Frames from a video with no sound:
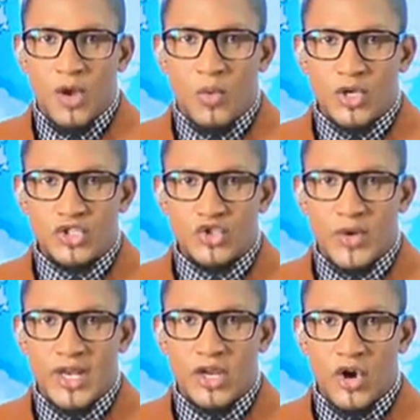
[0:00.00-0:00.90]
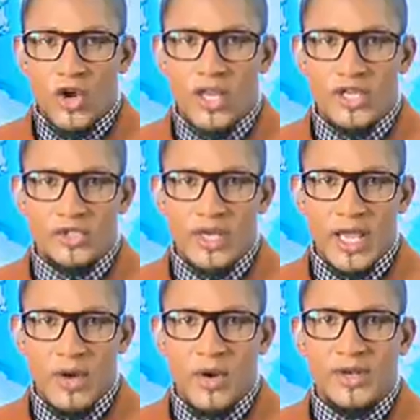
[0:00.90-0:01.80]
was trading earlier today
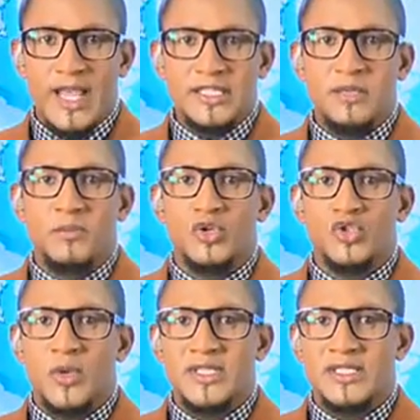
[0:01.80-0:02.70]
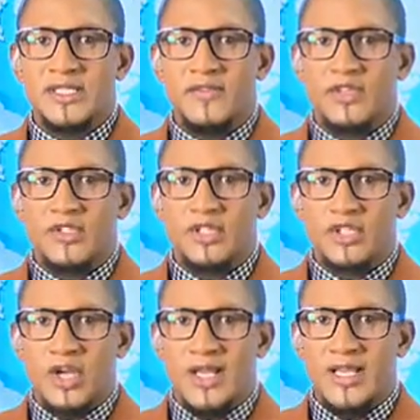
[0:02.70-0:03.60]
around 18.27 to the
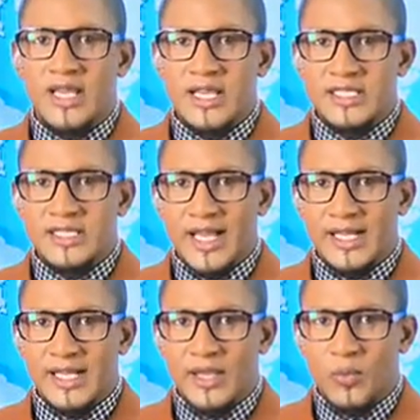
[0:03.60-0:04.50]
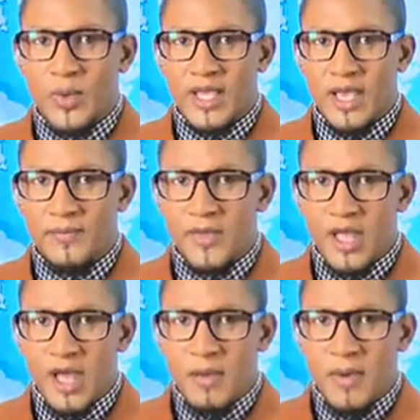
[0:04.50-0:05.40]
dollar, slightly weaker,
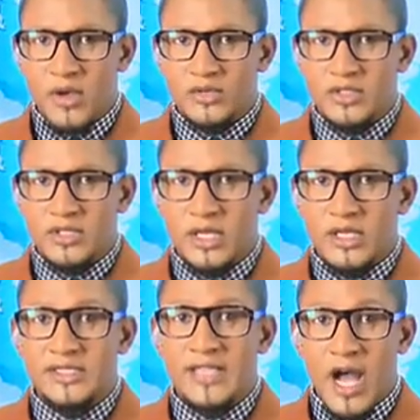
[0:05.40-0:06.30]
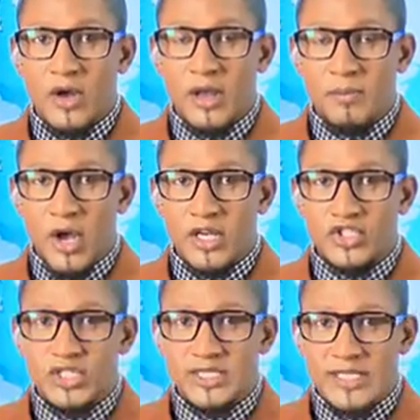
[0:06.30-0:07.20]
down
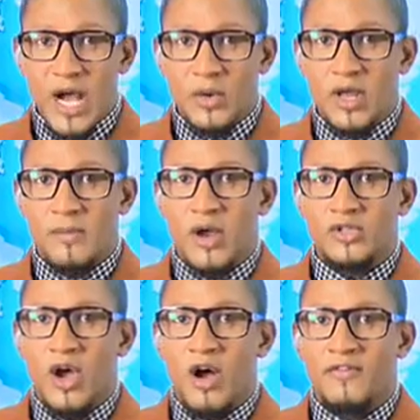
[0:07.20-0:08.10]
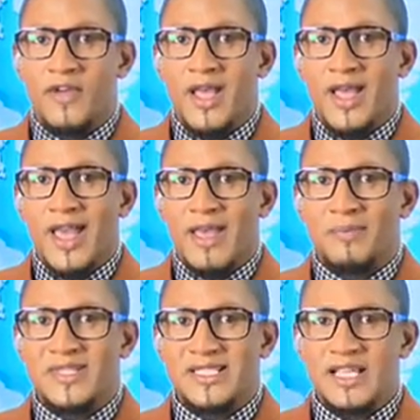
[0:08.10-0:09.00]
about half a
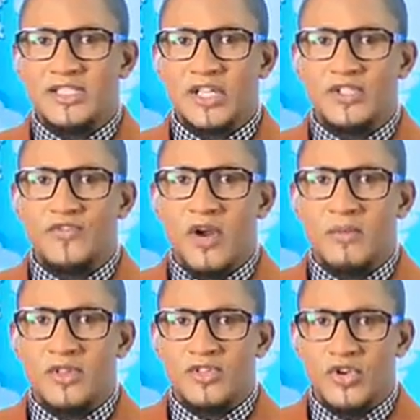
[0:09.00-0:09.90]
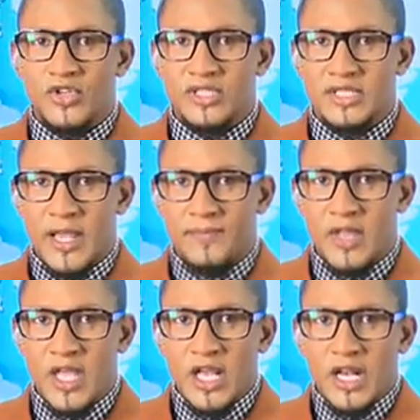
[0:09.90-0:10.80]
percentage from Thursday.
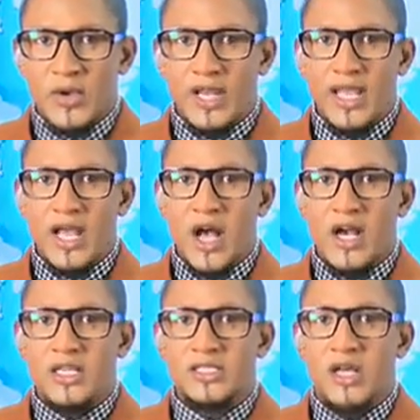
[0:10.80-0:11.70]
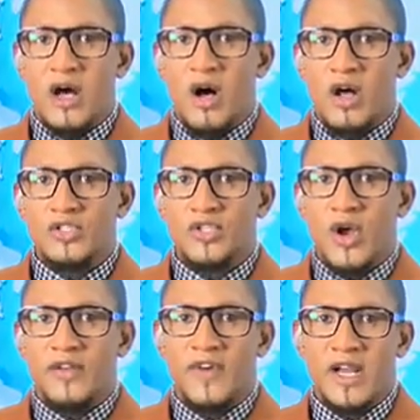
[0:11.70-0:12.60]
Locally, eyes are also
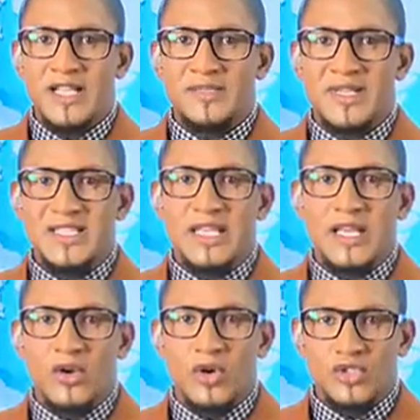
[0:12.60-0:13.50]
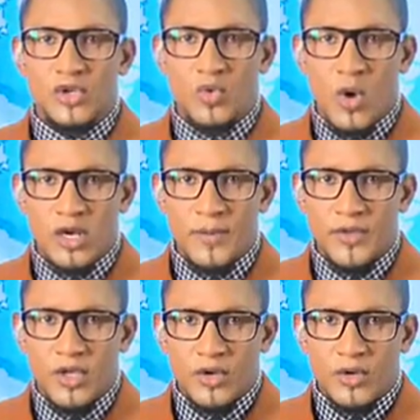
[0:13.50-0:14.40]
on Finance Minister Inokoto Ngwada,
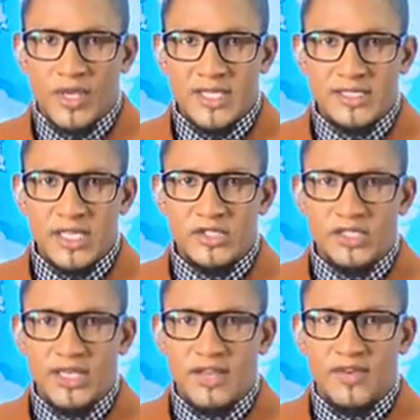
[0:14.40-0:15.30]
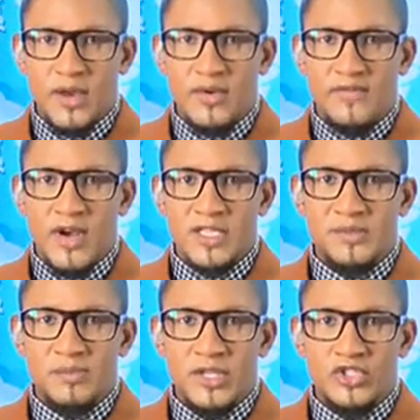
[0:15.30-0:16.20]
who is set to deliver a revised
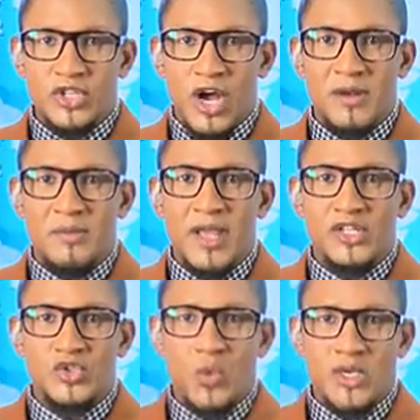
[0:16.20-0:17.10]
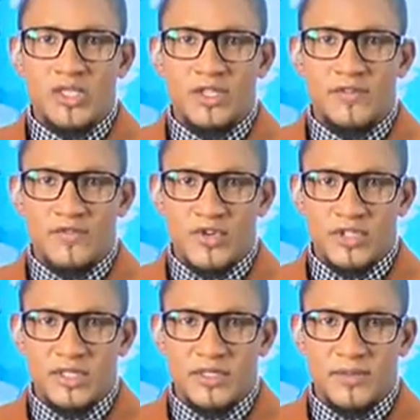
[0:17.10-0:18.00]
budget on May
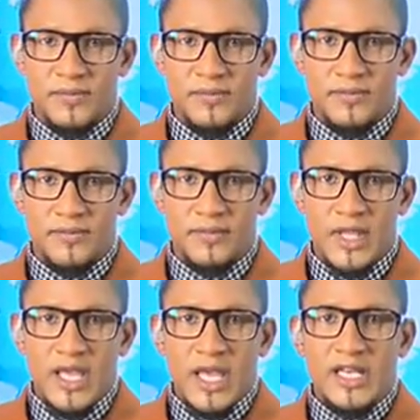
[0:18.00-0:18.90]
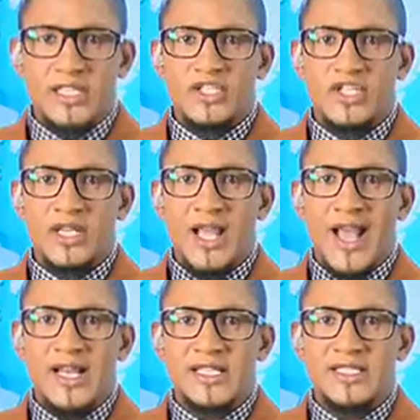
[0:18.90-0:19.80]
21st. In addition,
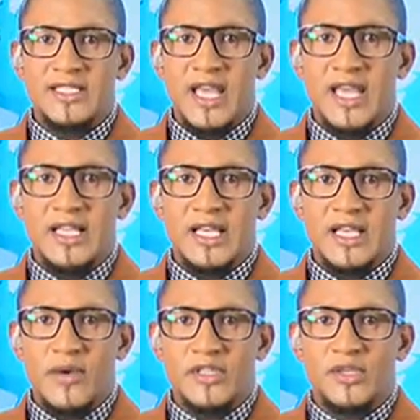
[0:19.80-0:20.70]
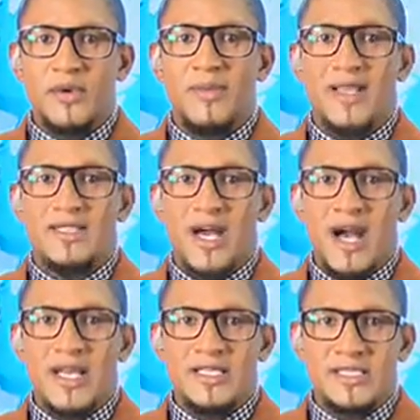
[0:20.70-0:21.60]
analysts say the currency remains
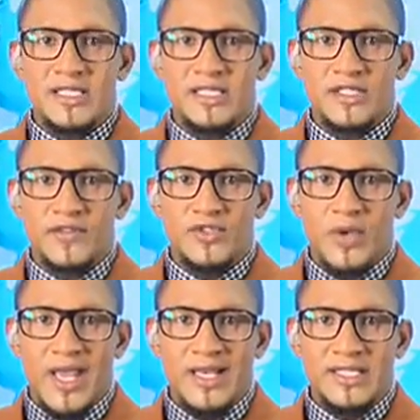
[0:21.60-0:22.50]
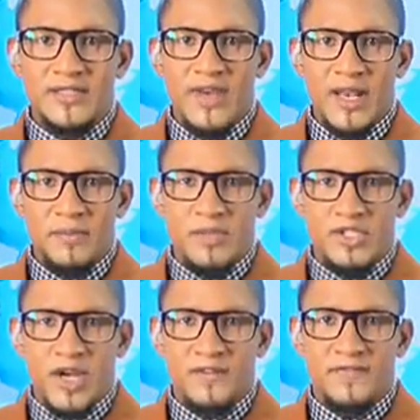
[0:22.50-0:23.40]
highly sensitive to any developments
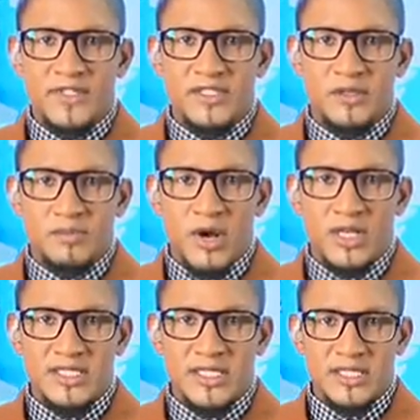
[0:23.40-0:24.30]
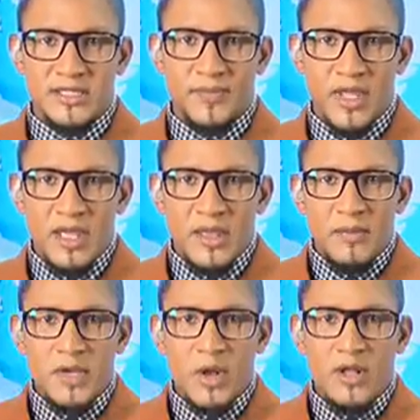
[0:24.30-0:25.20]
on fiscal policies.
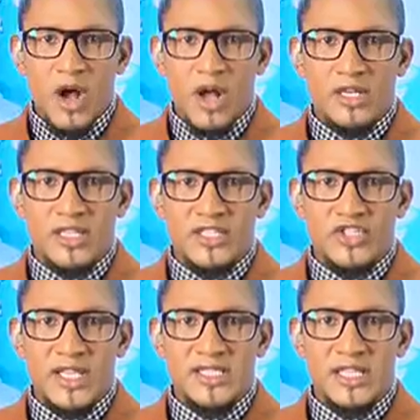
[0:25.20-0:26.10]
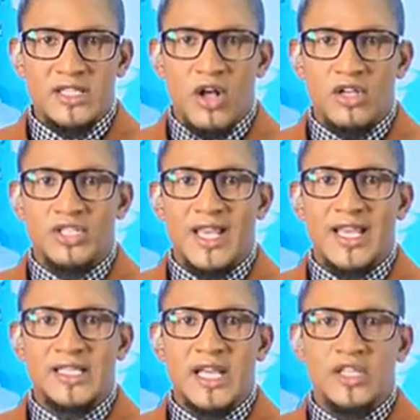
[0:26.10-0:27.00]
Meanwhile, on the JSE, the all-share
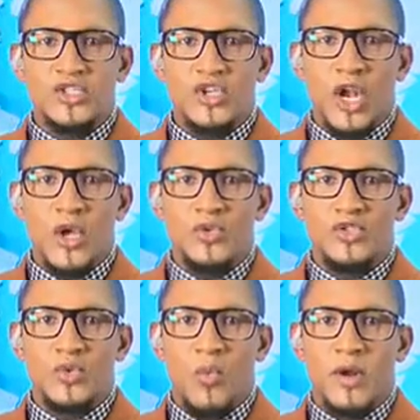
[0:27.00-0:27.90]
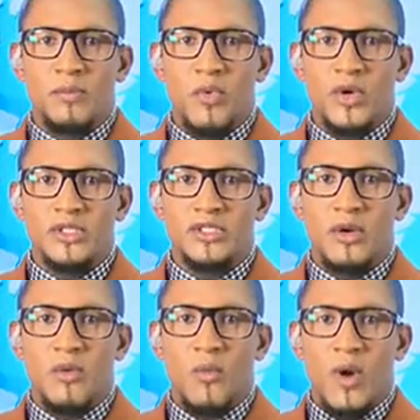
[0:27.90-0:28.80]
index closed
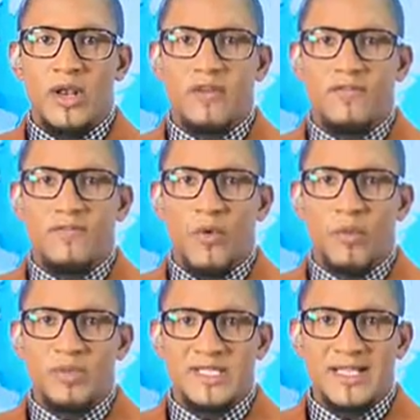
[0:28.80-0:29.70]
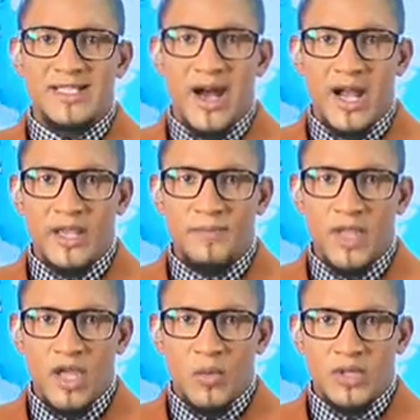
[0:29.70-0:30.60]
1.14% higher,
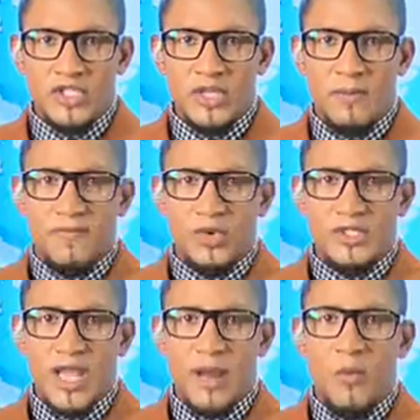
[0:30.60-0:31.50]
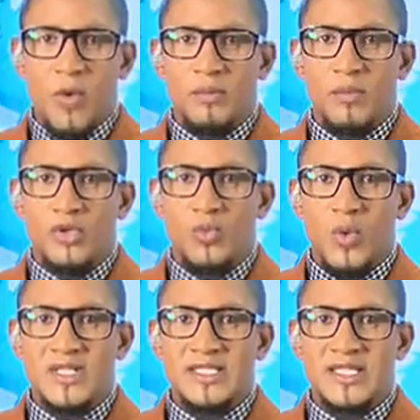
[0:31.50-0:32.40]
with the top 40 up
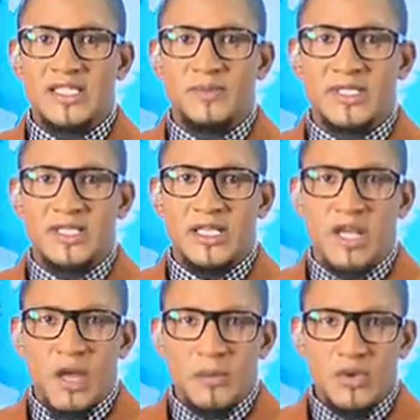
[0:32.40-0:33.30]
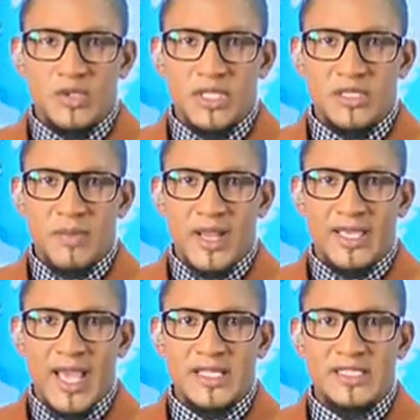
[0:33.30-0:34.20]
1.16%, boosted by
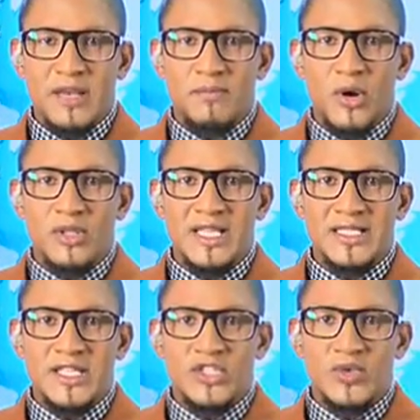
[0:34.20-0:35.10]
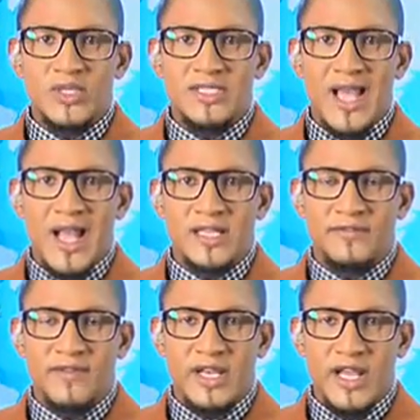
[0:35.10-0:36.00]
gains in both industrials and
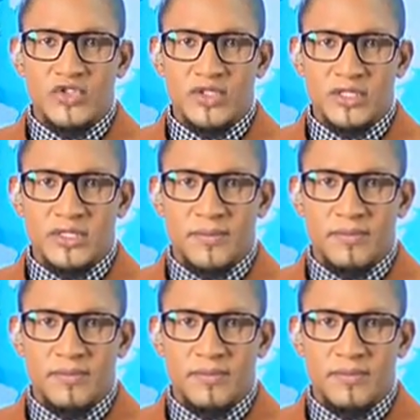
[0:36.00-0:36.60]
financials.